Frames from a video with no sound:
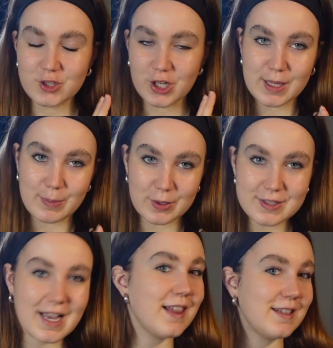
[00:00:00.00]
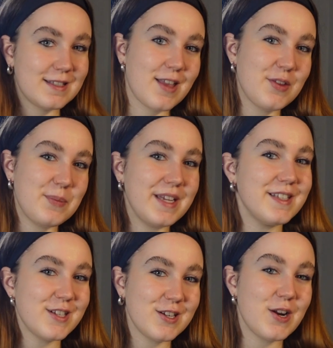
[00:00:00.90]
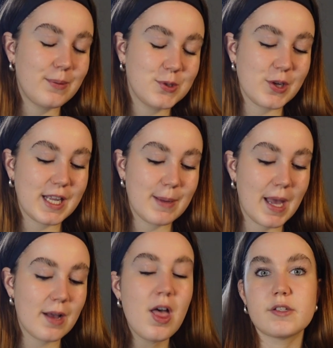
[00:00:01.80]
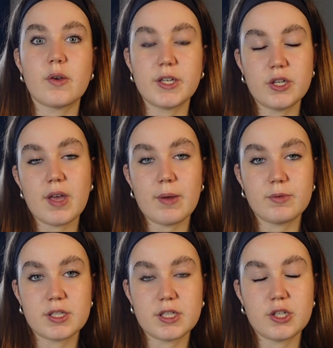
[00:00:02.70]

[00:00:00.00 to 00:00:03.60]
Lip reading: chunky boots? I'll insert them here so you know what I'm talking about. So I knew that I wanted to